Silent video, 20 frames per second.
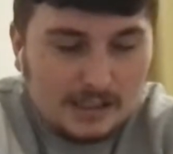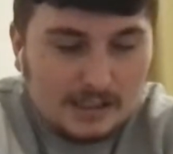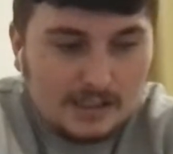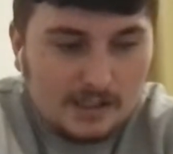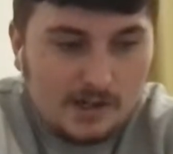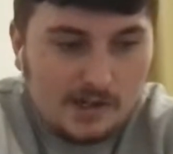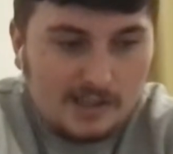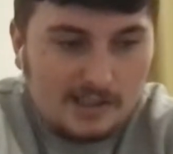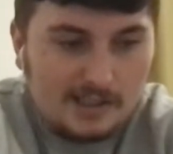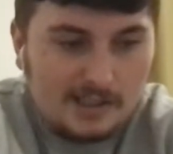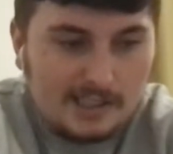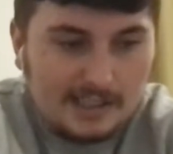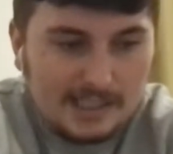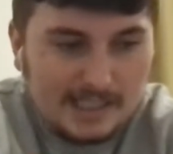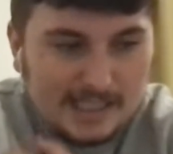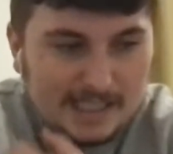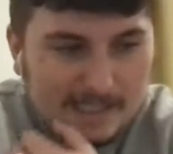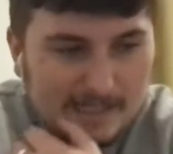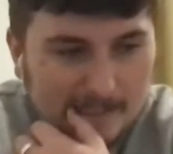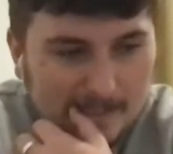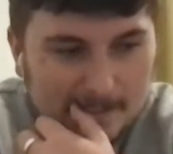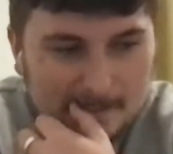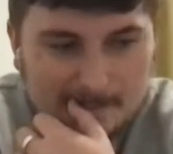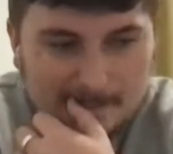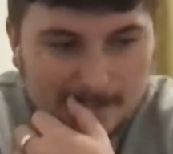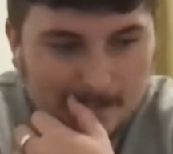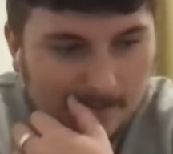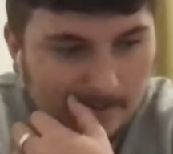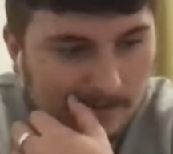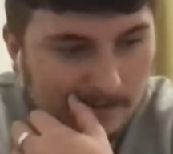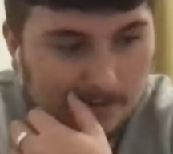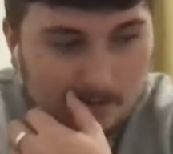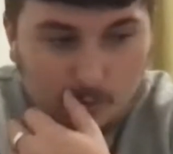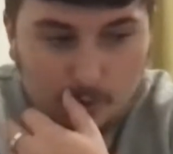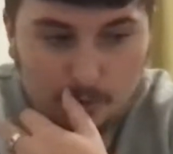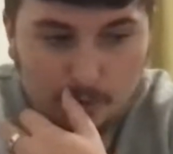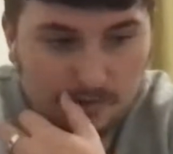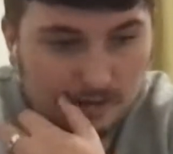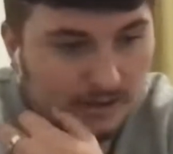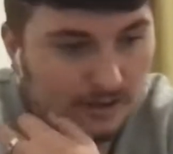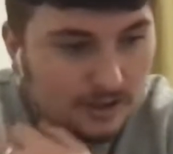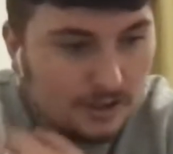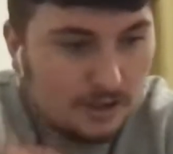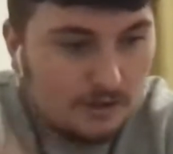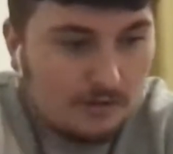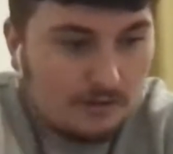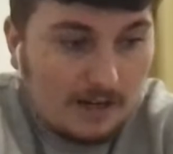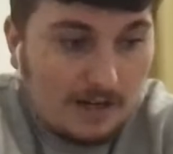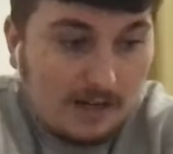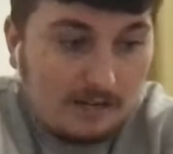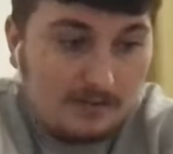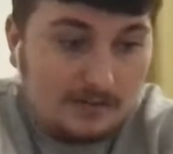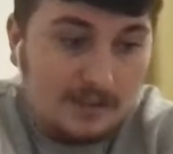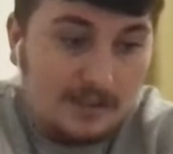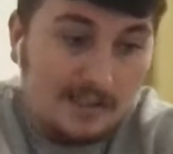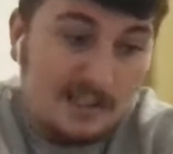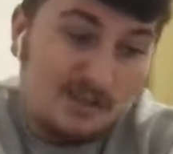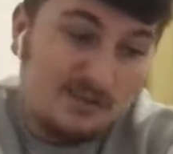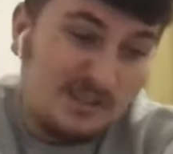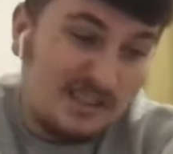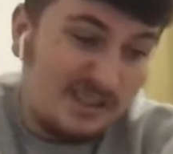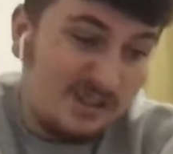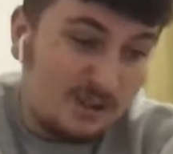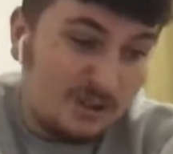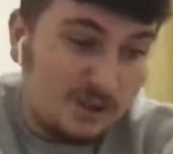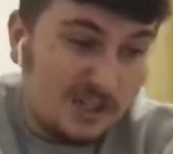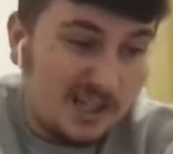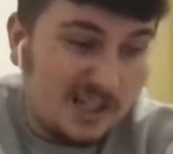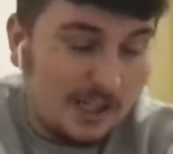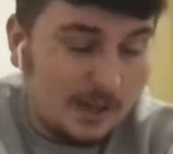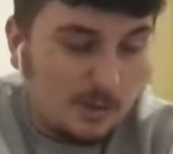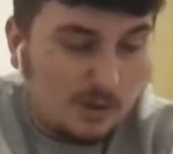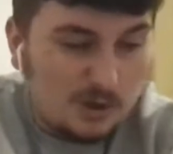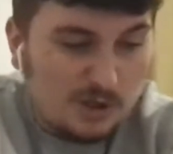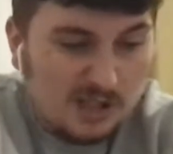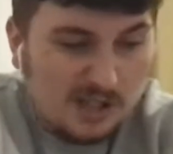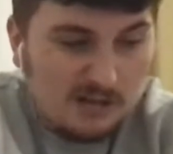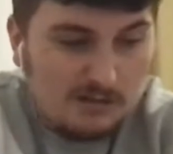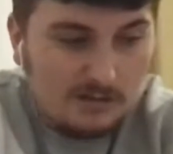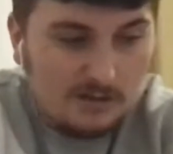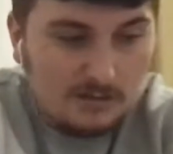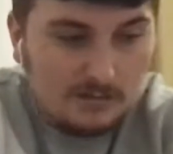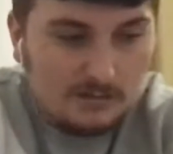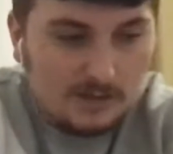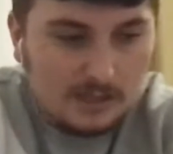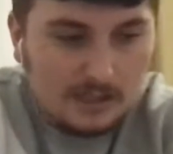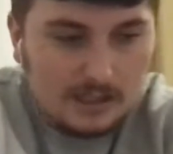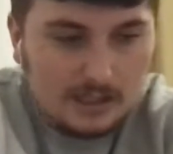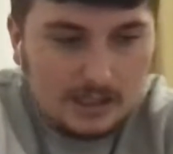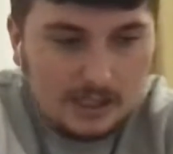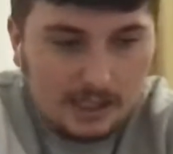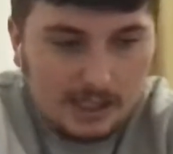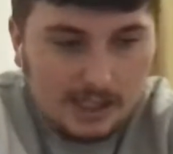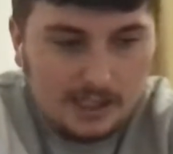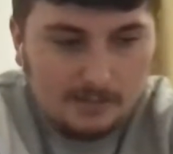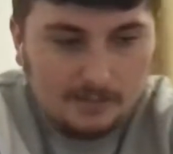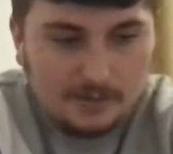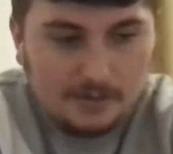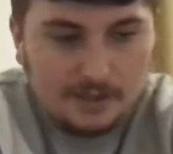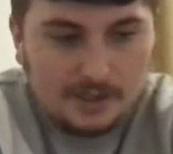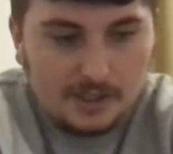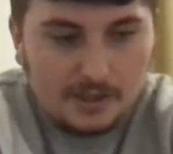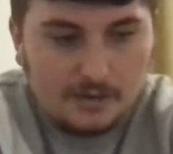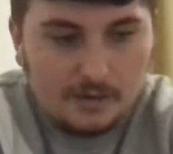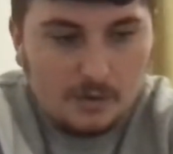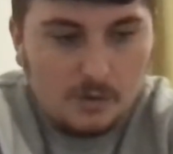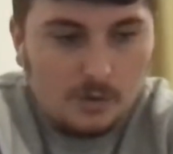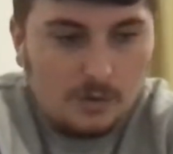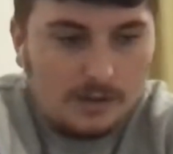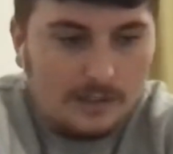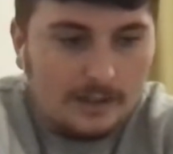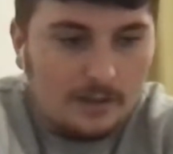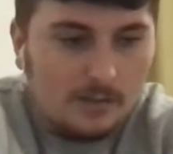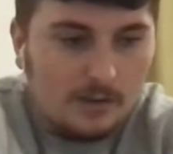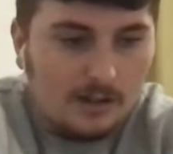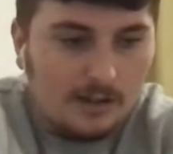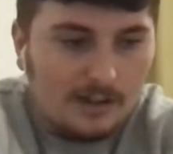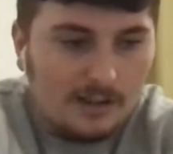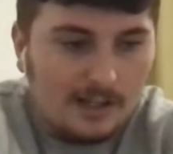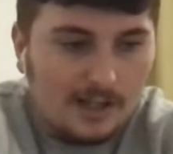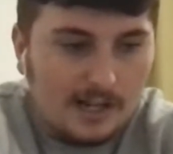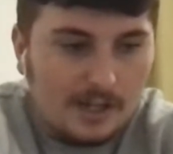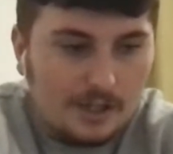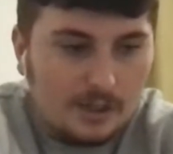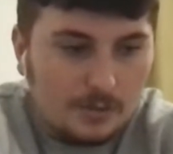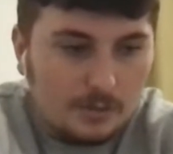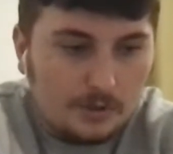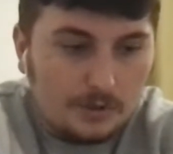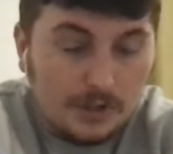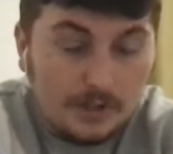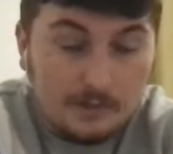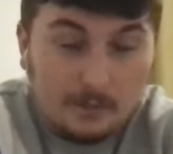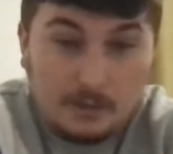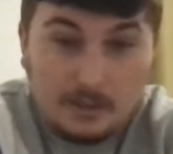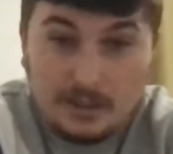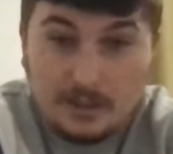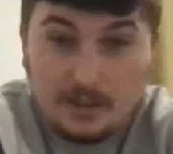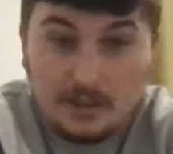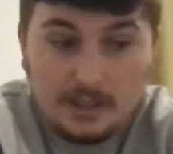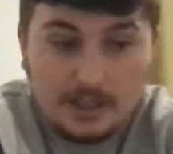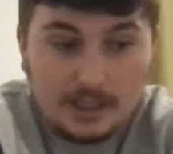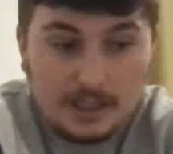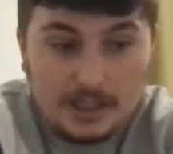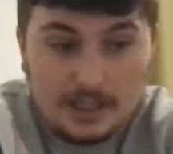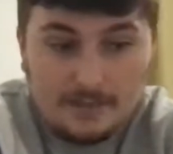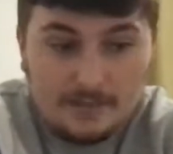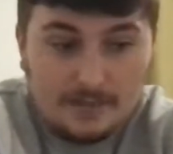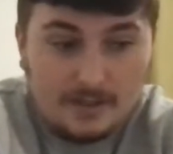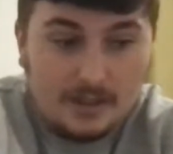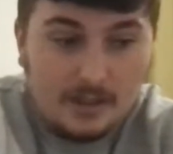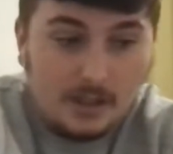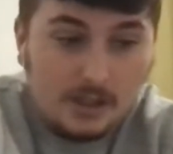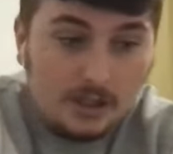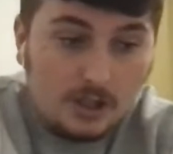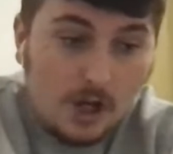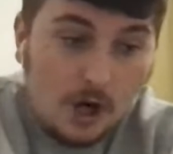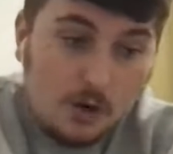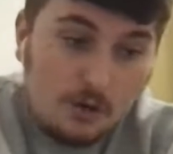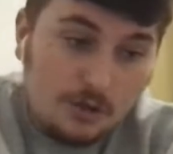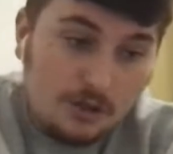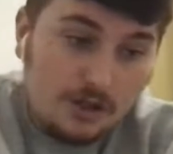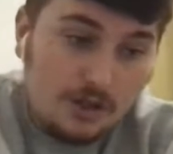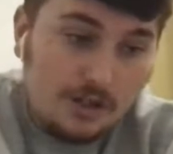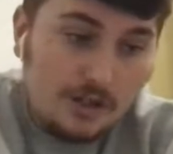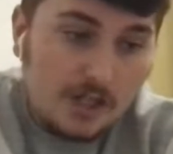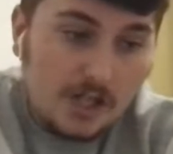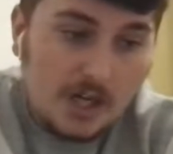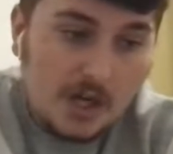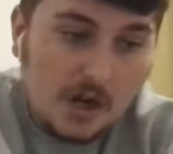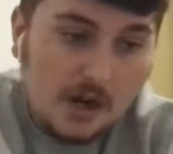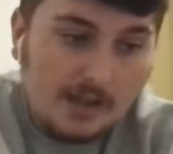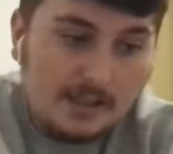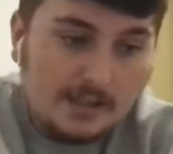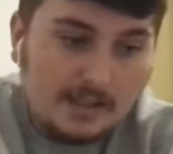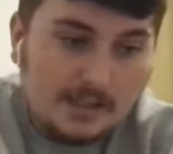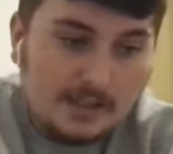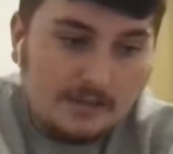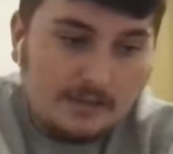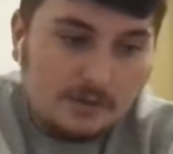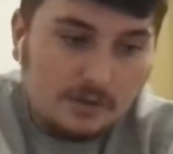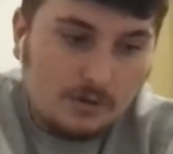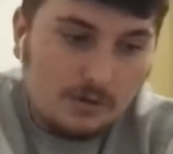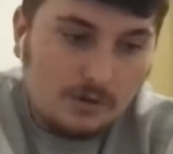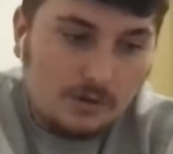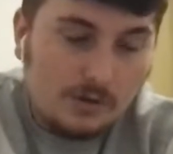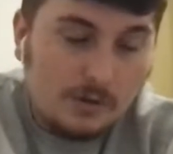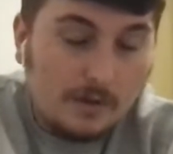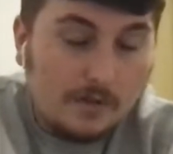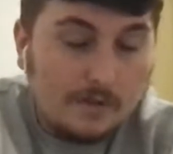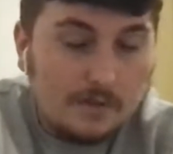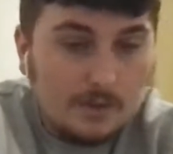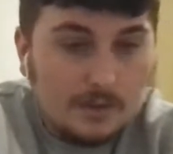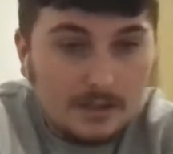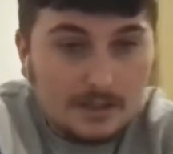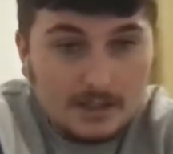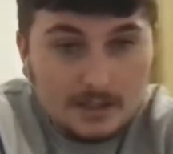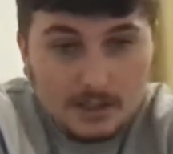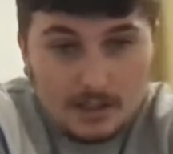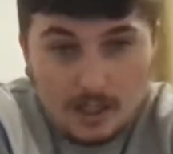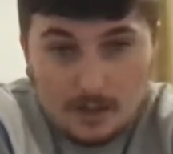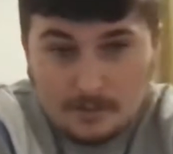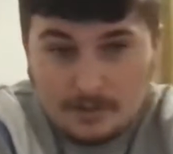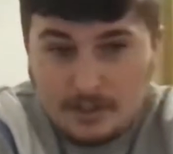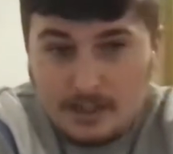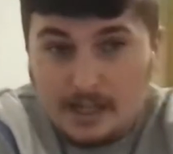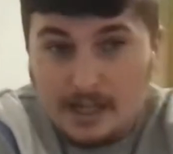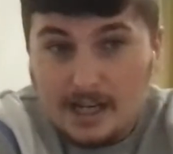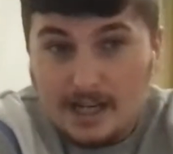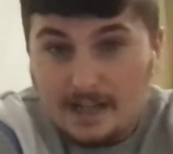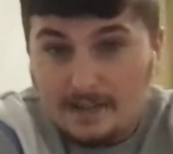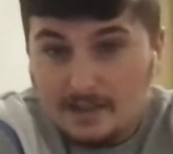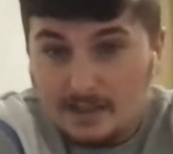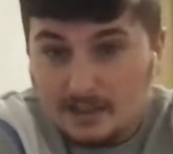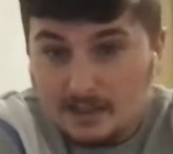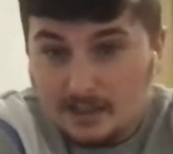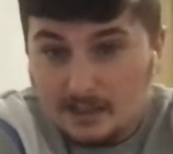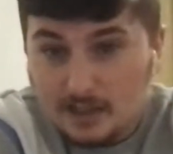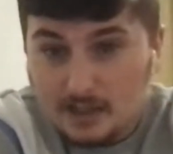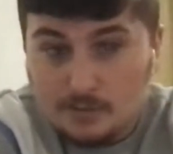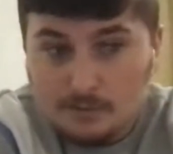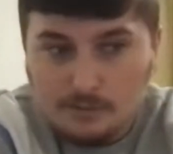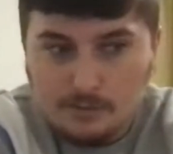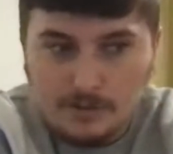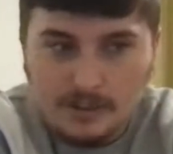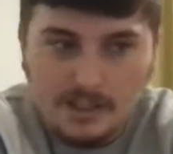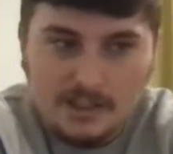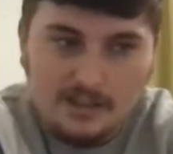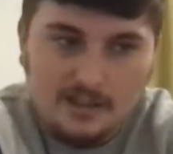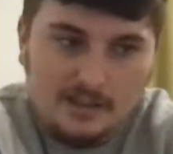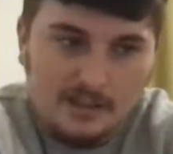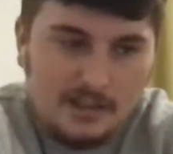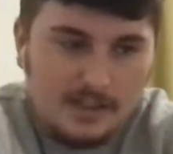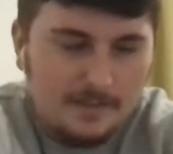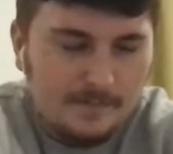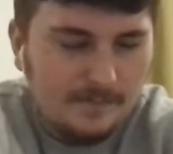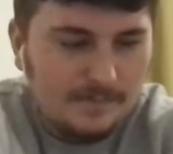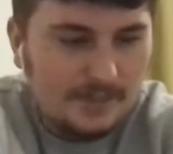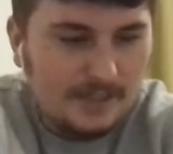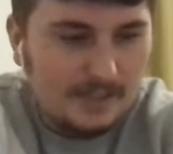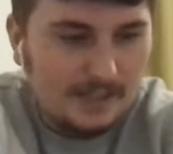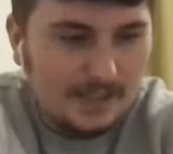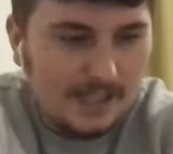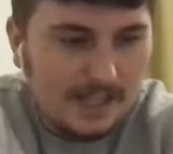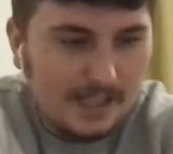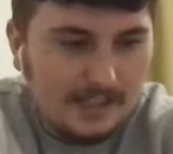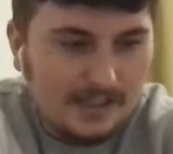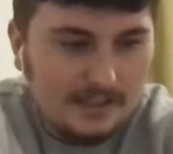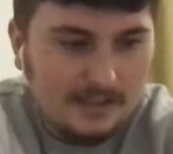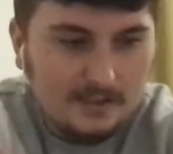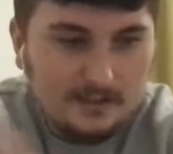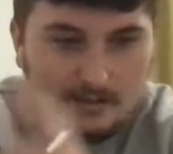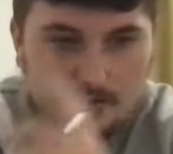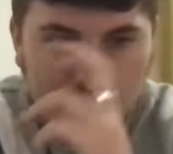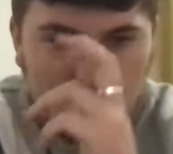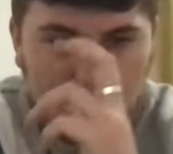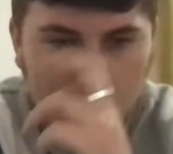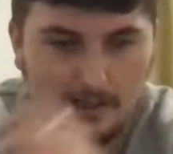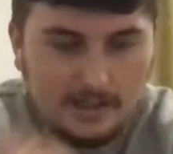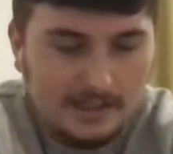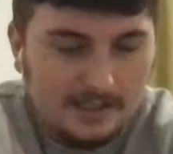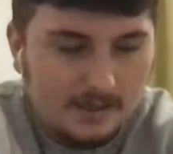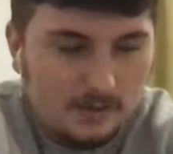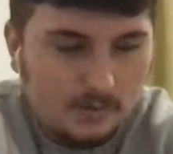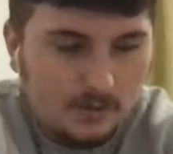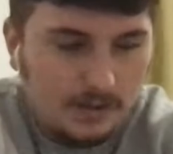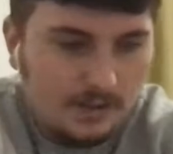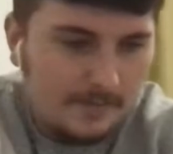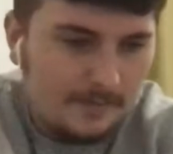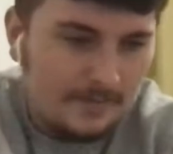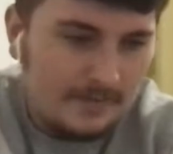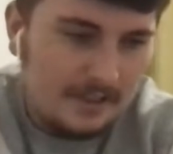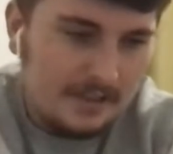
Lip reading: Guiseley there down at Wimbledon's new ground, and they'll take on Gillingham or Cheltenham. So all League One clash, whichever way you look at it. Colchester United, of course, who avoided the cup set at AFC Sudbury in the Essex derby, as it were.